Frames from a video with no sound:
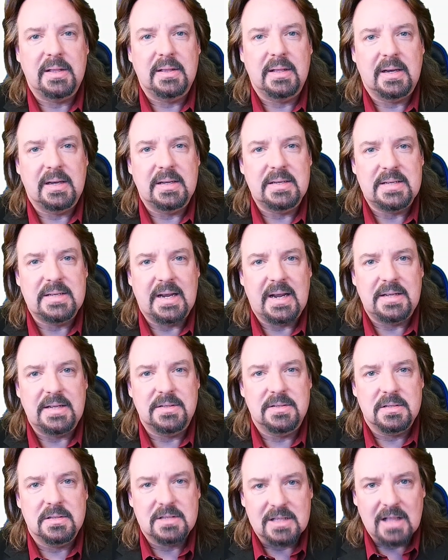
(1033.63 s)
that
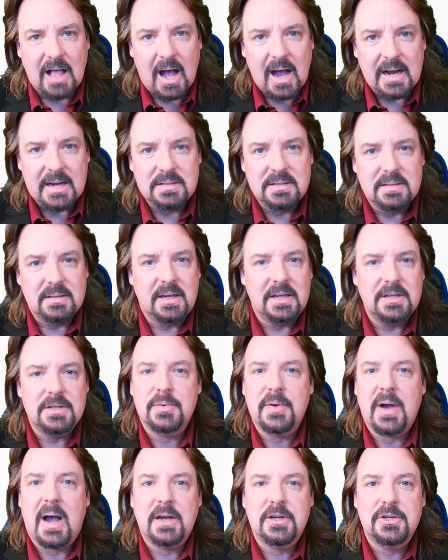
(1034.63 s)
contains slides,
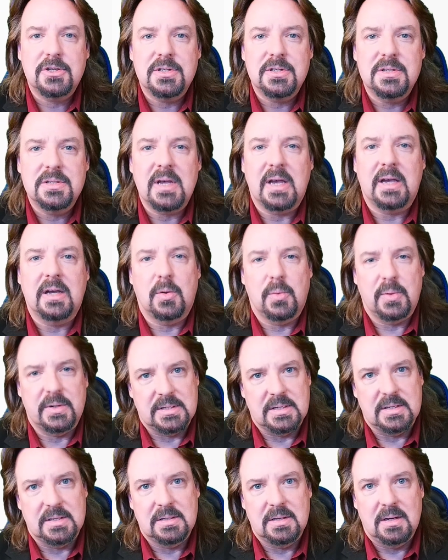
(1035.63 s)
interactions, and
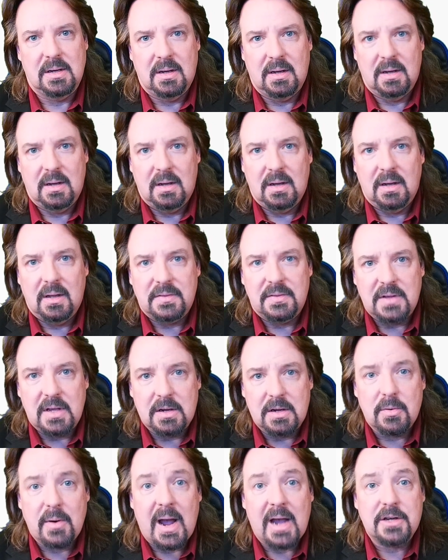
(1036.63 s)
quizzes. The
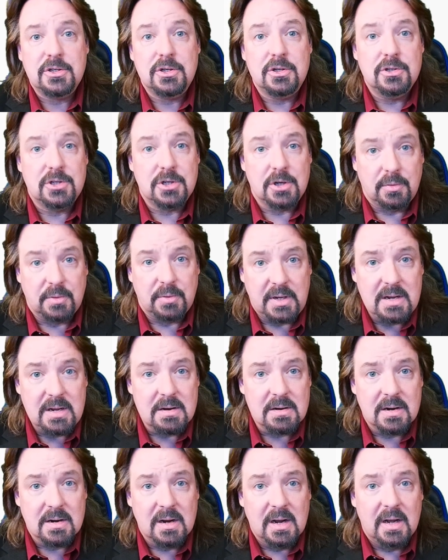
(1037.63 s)
interaction shown
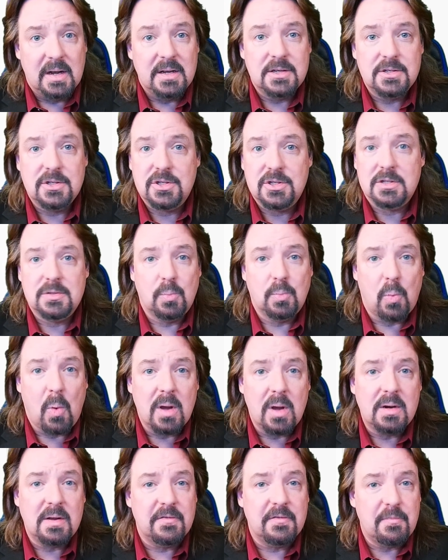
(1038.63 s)
here is just
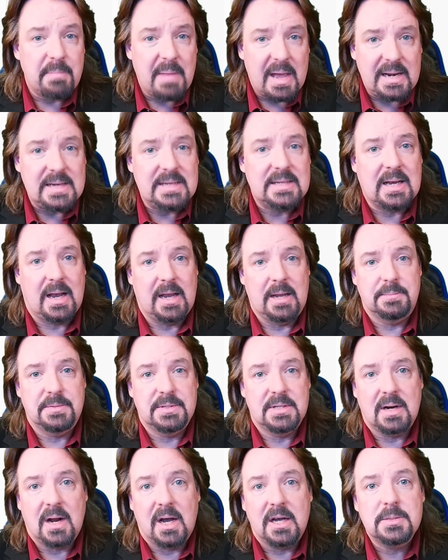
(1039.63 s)
one of many types
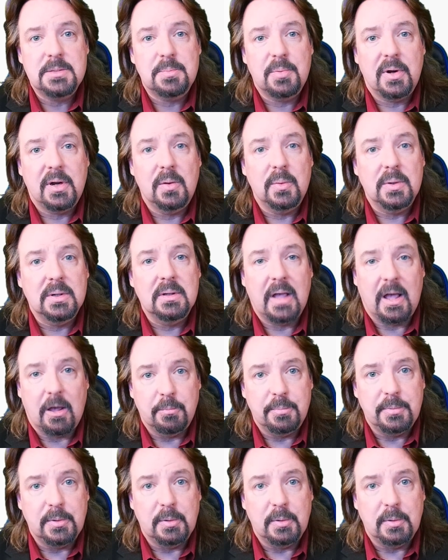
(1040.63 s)
that iSpring will help